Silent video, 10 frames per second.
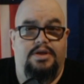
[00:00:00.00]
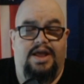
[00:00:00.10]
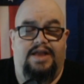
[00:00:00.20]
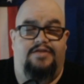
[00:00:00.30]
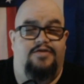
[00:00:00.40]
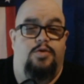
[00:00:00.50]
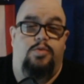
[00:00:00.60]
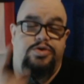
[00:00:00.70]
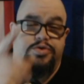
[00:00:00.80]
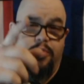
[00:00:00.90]
it's no
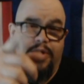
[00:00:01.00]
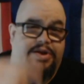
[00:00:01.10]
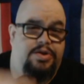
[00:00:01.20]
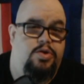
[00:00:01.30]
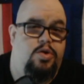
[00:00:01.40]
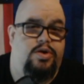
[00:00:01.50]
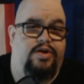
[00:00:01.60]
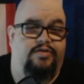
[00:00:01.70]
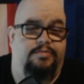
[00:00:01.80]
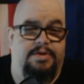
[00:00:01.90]
wonder why New York
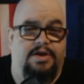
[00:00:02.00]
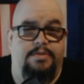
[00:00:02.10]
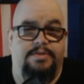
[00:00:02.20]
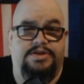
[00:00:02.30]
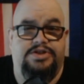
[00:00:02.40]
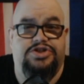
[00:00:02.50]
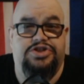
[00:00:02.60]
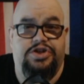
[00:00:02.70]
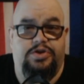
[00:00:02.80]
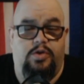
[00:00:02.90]
is becoming the
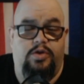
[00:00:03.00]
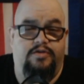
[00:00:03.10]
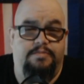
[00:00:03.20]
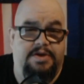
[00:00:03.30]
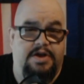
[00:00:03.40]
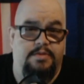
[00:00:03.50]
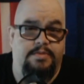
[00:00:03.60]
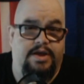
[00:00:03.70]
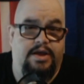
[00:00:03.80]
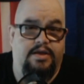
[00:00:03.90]
shithole it's
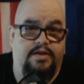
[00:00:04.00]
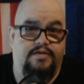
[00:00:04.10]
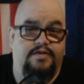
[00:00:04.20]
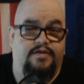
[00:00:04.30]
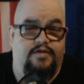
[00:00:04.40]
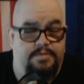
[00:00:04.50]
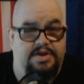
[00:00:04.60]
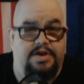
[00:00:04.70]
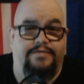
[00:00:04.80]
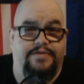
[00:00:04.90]
becoming since you've
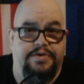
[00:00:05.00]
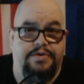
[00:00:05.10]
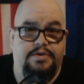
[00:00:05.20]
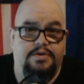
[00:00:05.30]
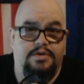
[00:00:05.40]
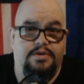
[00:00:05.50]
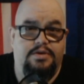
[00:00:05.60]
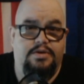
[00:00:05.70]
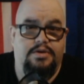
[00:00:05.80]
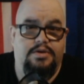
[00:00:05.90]
been governor.
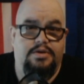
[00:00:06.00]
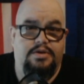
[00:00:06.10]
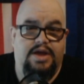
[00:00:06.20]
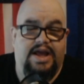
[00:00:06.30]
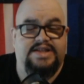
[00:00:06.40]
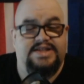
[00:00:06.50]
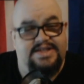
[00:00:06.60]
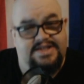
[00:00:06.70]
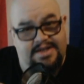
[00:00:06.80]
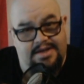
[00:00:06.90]
And
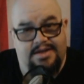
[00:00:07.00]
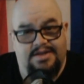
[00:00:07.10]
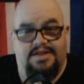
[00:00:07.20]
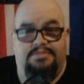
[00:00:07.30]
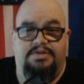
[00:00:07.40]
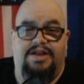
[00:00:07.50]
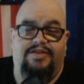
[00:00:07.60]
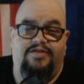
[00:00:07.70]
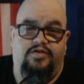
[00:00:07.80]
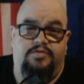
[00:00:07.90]
since
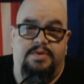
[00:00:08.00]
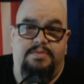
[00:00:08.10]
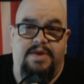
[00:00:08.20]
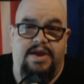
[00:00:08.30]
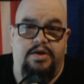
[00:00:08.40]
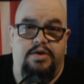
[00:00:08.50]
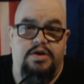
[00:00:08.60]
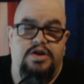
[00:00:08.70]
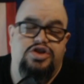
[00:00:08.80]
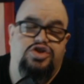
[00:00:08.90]
DeBlasio's been mayor.
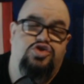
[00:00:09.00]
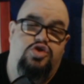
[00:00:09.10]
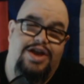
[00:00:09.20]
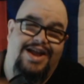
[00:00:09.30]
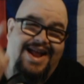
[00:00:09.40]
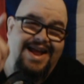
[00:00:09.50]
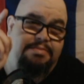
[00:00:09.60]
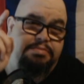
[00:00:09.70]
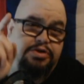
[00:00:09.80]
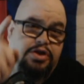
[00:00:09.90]
So again, I
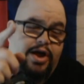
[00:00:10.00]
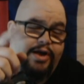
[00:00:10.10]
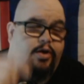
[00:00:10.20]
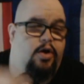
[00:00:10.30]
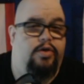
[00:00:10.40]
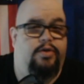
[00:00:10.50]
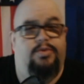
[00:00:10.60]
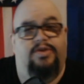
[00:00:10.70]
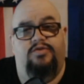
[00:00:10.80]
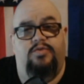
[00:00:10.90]
applaud all the
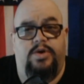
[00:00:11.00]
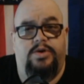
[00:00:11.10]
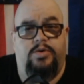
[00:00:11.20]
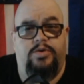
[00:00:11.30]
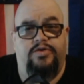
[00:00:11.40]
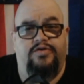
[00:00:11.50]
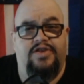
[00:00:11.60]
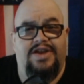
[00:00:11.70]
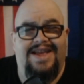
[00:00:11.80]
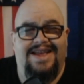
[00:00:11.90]
restaurant owners.
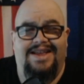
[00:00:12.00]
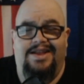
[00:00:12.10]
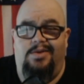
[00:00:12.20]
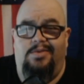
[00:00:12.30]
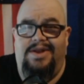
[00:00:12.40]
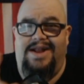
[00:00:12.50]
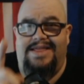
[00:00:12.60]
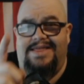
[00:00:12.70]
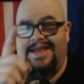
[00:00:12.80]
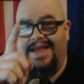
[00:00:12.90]
You know what? I
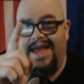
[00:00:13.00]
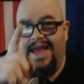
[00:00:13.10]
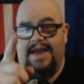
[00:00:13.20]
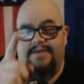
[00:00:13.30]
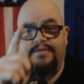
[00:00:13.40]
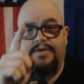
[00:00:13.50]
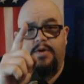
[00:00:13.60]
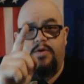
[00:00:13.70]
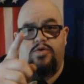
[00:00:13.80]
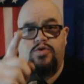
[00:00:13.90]
think every
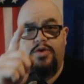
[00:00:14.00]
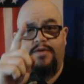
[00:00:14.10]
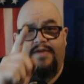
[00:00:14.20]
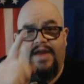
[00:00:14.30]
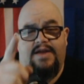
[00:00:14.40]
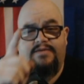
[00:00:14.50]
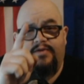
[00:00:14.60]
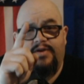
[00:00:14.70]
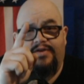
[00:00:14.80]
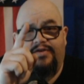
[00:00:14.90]
owner of
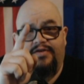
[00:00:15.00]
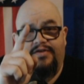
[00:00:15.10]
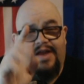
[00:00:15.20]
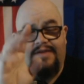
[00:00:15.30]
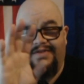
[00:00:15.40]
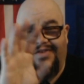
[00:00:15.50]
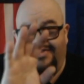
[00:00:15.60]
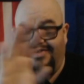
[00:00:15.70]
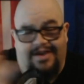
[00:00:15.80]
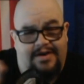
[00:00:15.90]
every
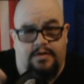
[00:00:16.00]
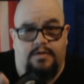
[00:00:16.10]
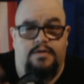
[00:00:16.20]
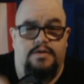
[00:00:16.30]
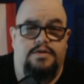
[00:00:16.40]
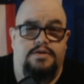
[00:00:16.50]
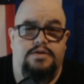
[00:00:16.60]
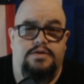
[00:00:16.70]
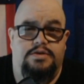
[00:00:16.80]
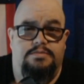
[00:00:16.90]
single
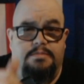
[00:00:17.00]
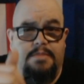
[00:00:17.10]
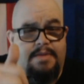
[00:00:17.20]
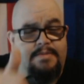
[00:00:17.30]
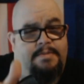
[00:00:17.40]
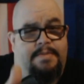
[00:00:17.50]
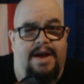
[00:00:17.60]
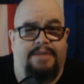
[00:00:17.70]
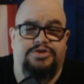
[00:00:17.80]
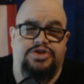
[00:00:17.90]
mom and
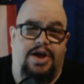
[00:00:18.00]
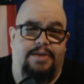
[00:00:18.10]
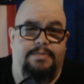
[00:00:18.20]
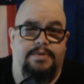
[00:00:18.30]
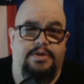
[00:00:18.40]
pop shop,